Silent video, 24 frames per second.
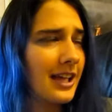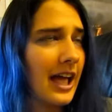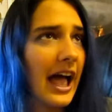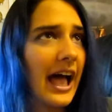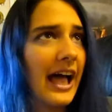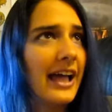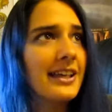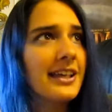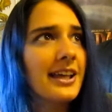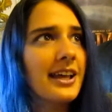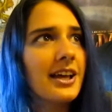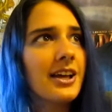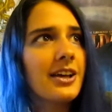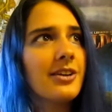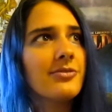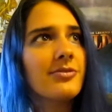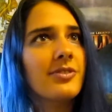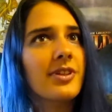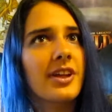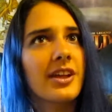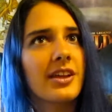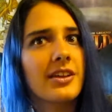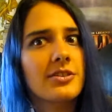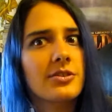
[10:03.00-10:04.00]
I have
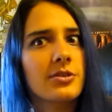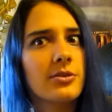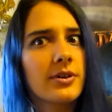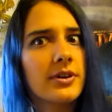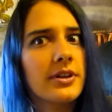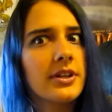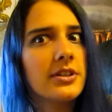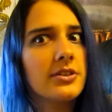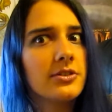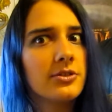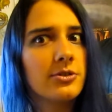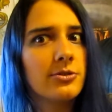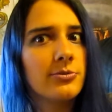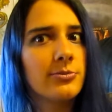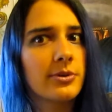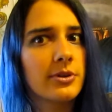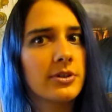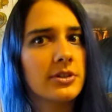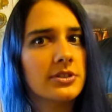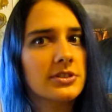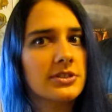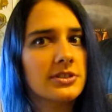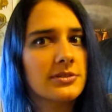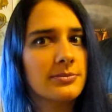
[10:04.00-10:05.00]
like 22
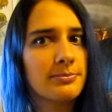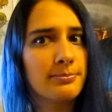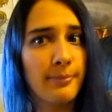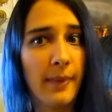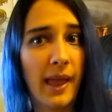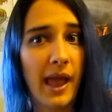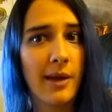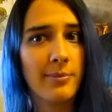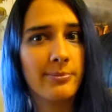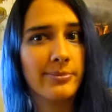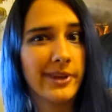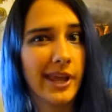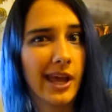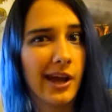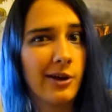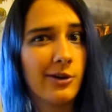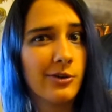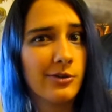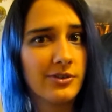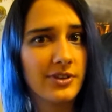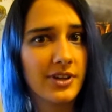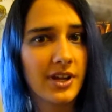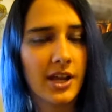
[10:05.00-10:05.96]
books mapped out,